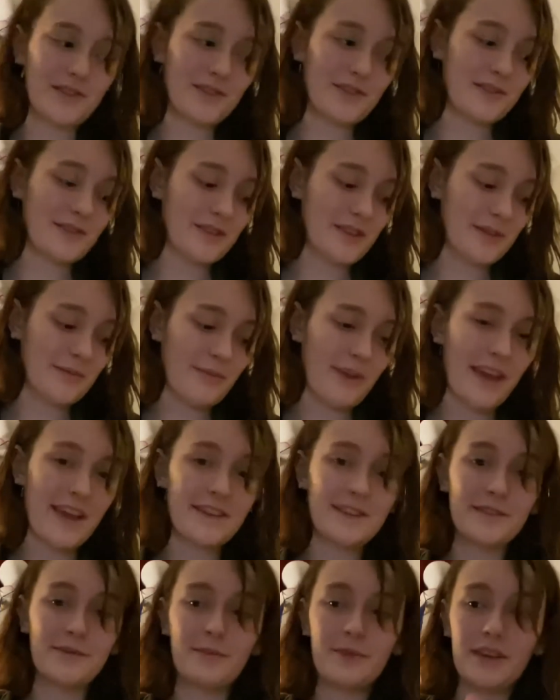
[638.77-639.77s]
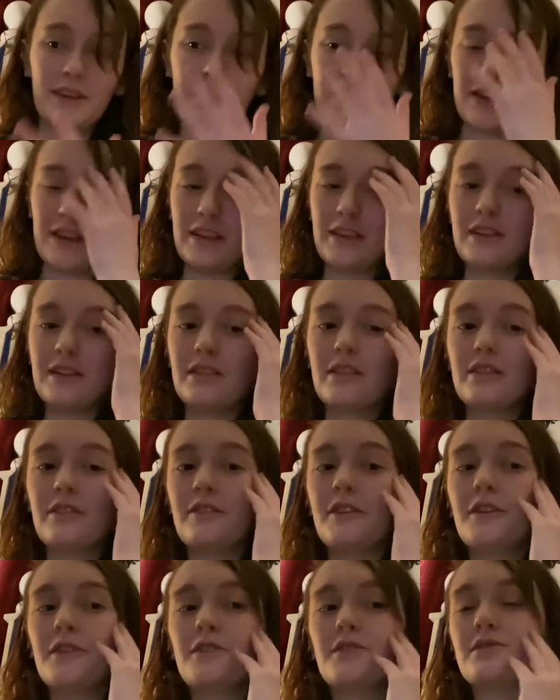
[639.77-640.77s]
it makes me
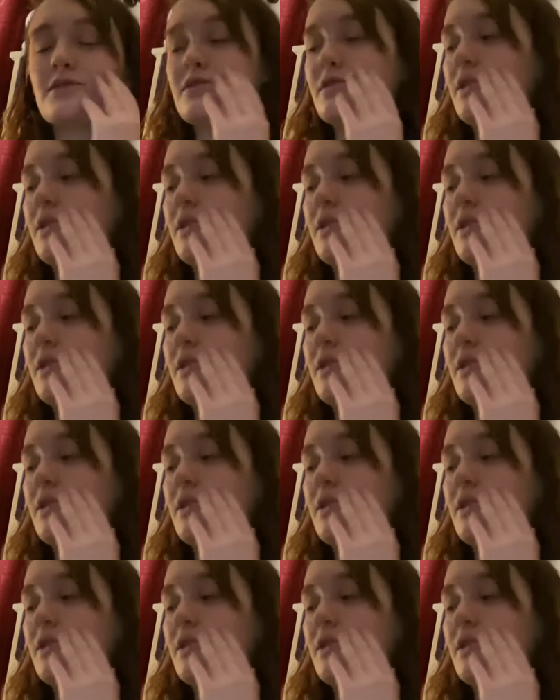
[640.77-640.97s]
so